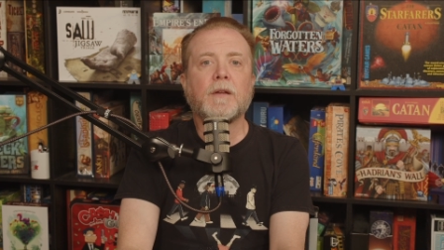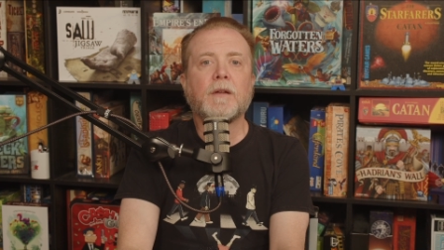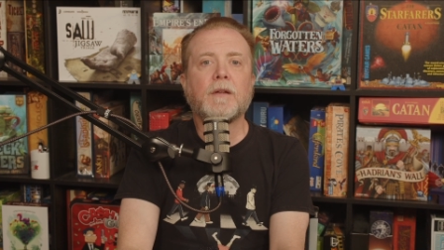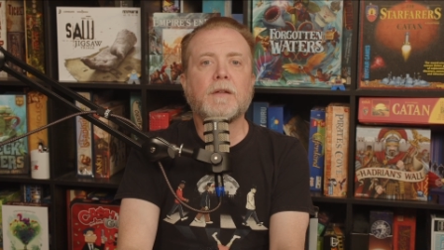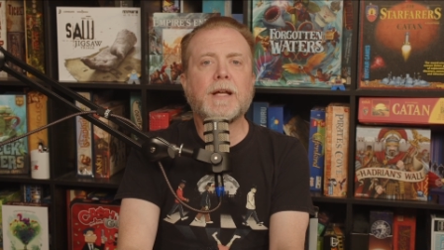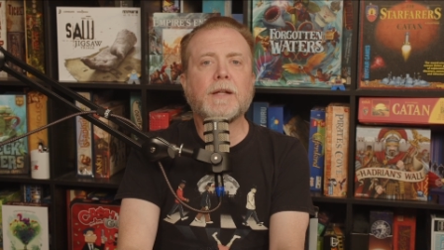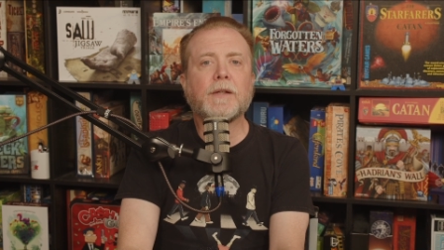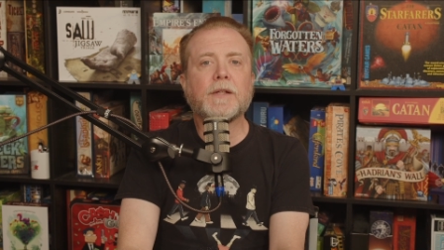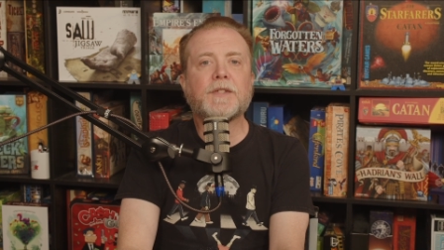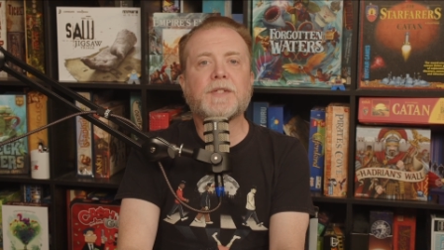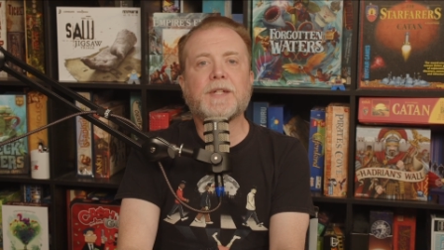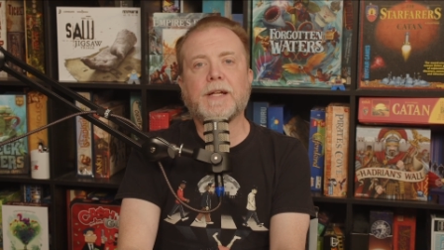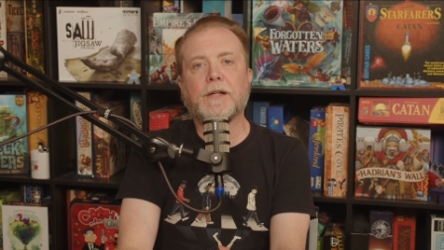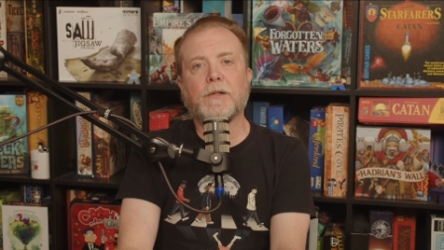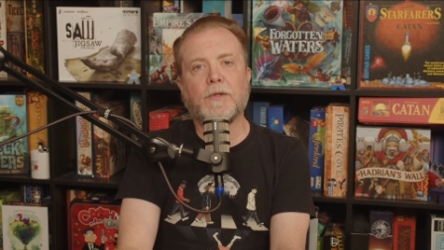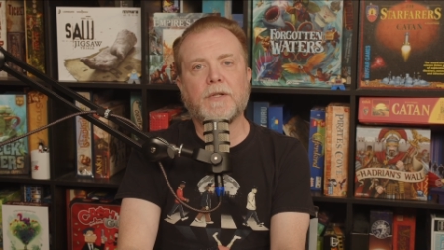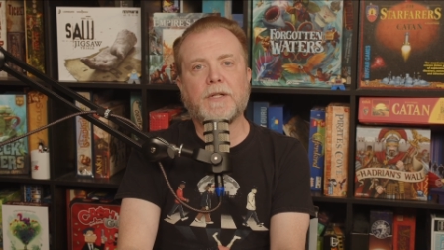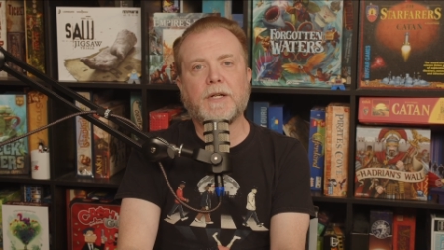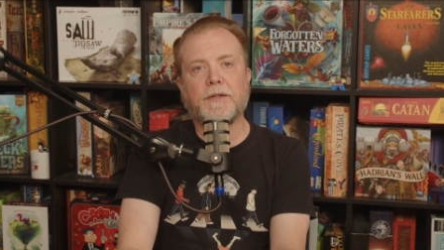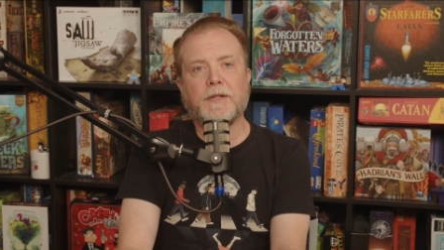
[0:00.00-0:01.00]
And now let's take a
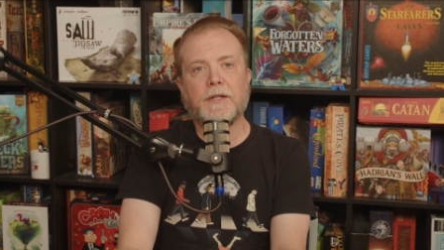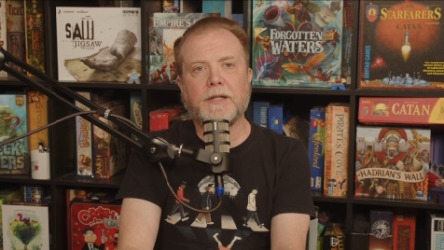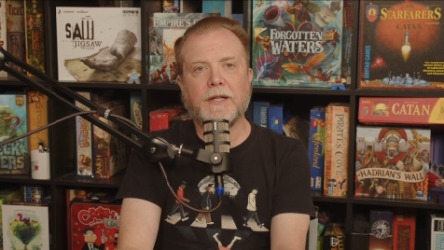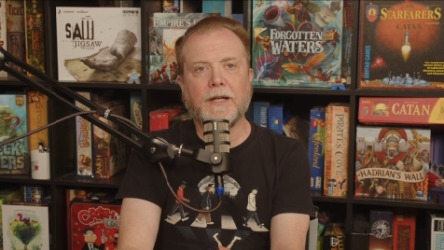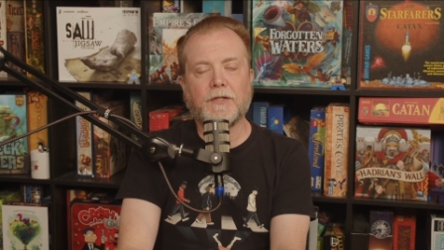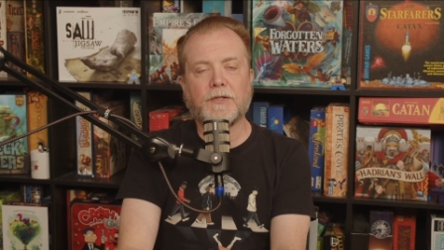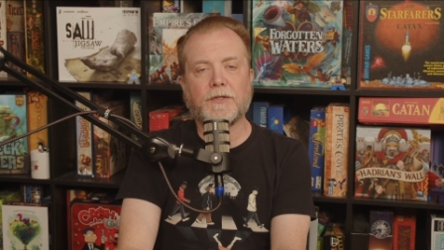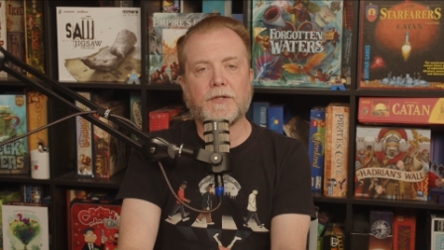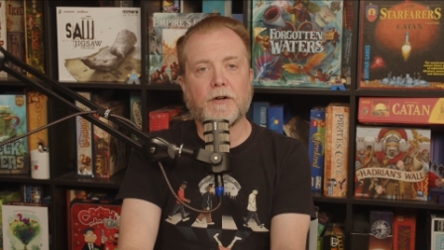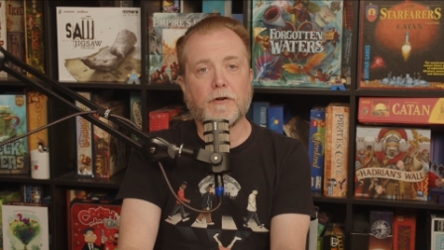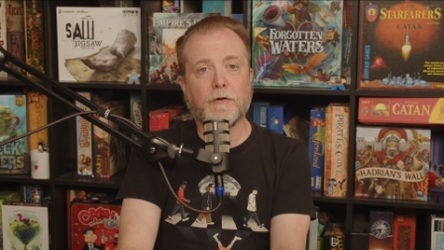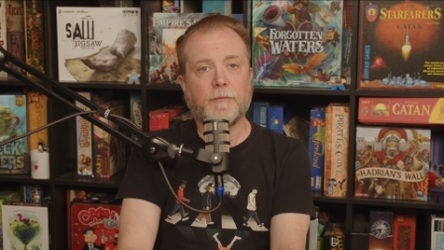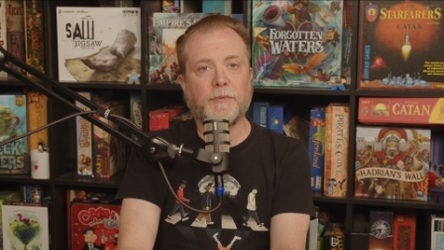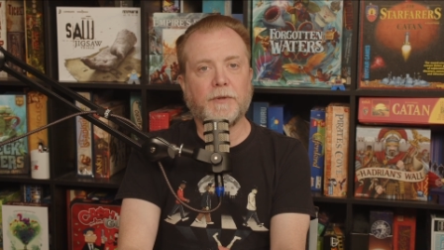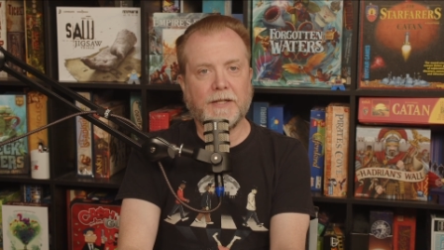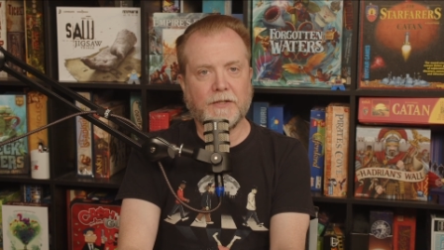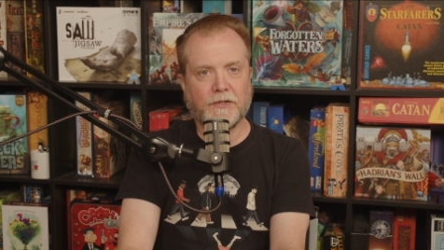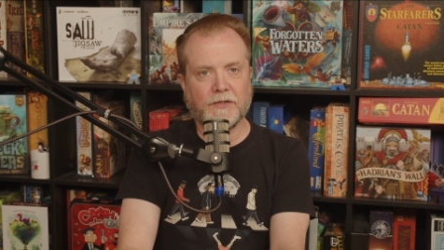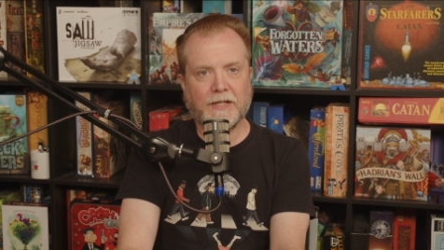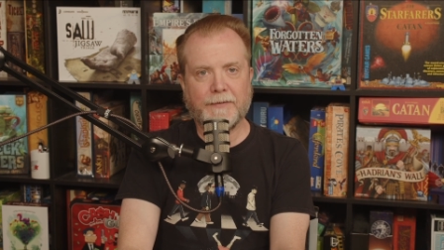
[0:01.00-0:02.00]
look at the Kickstarter
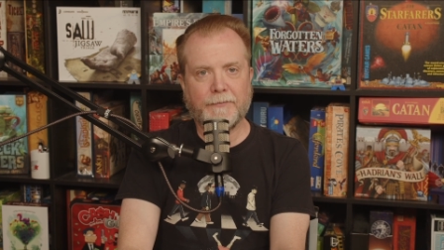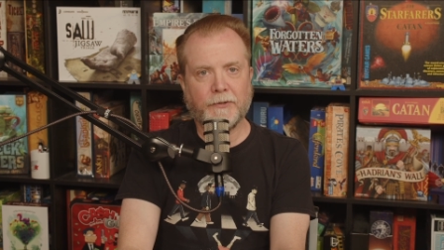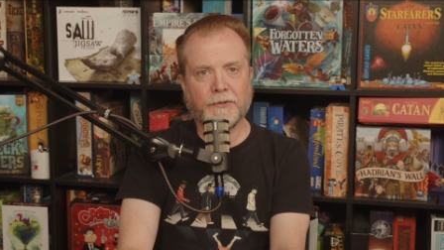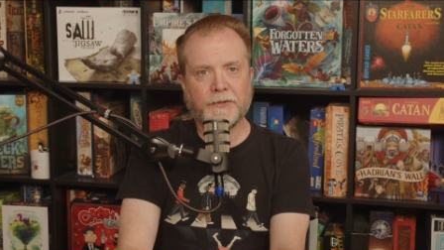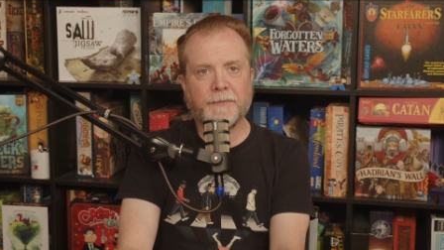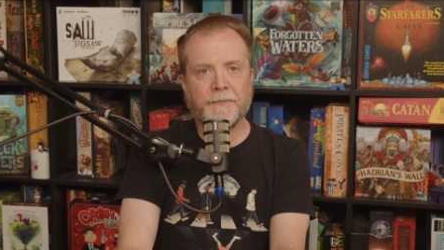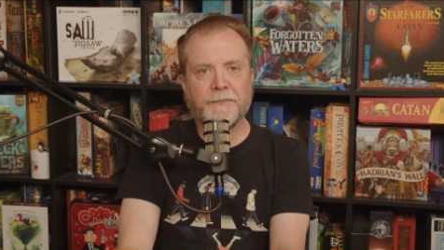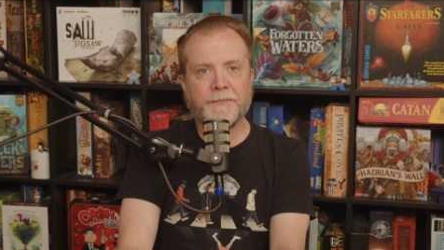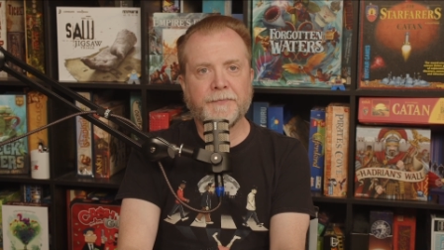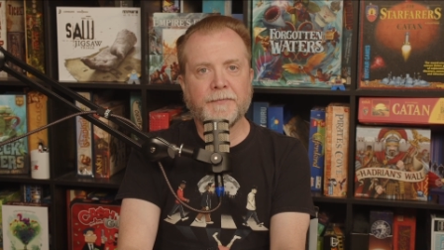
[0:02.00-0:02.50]
pledge levels.